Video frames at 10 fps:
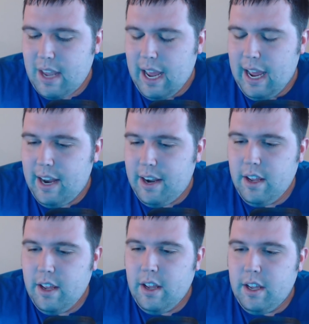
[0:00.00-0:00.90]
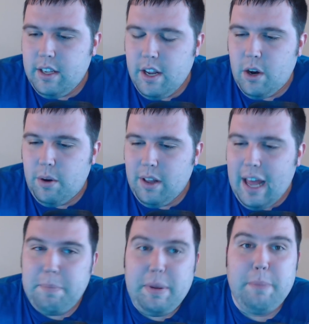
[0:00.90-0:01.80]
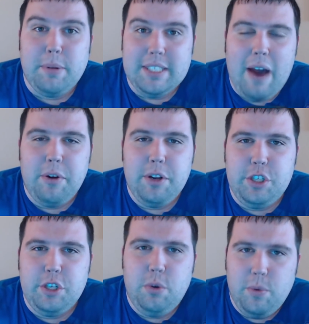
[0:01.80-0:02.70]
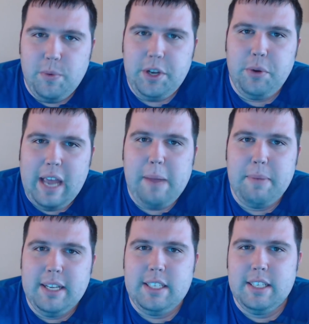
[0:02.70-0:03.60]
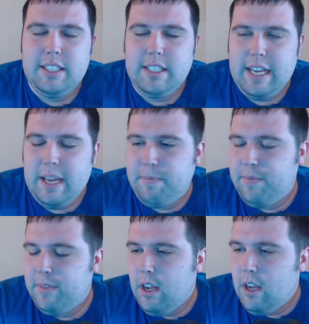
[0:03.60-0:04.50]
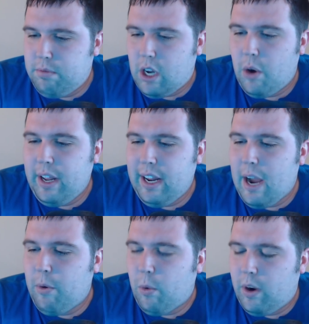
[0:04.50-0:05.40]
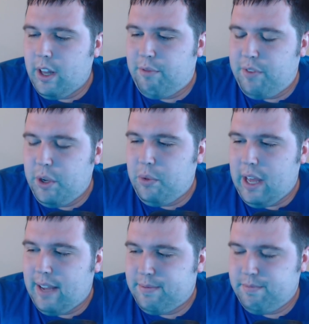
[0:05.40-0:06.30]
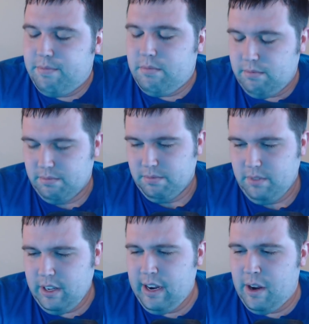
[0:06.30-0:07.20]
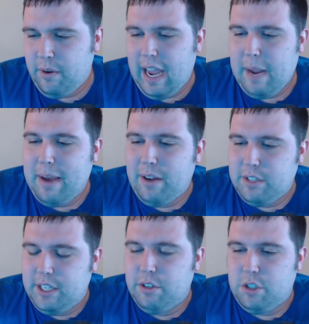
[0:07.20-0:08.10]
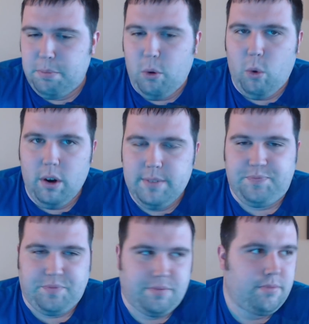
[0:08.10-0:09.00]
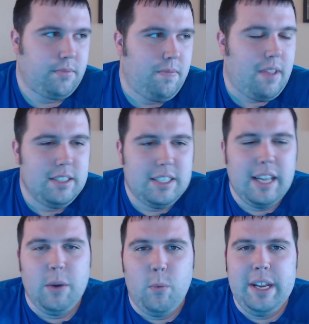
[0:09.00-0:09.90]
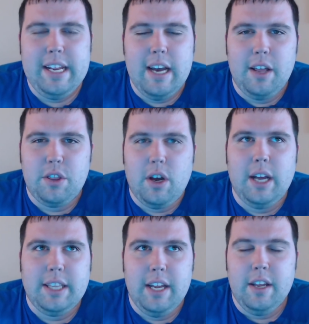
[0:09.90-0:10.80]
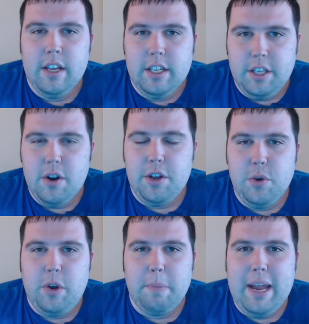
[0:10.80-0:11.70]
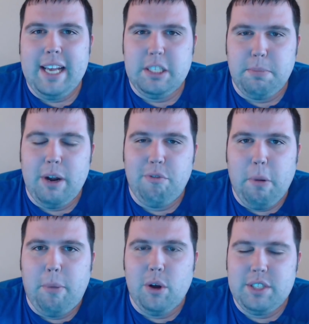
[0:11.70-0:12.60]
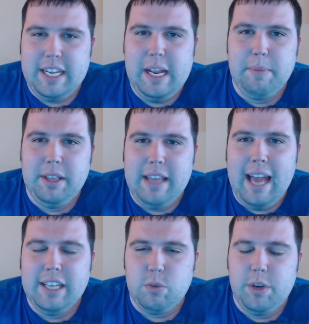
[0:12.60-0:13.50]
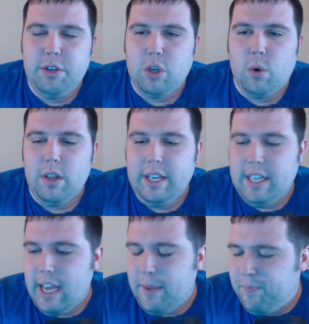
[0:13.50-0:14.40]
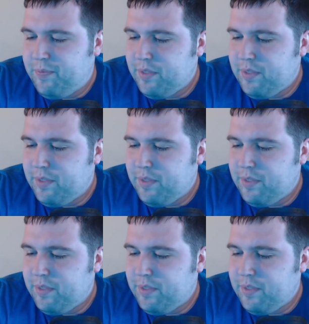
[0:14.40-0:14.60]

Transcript: And, you know, a lot of people doubted you when you came into this team. Cody and I were one of the few that, you know, came out to your support, said that we uh, thought that, you know, you can make us a better football team, and that is what you totally did.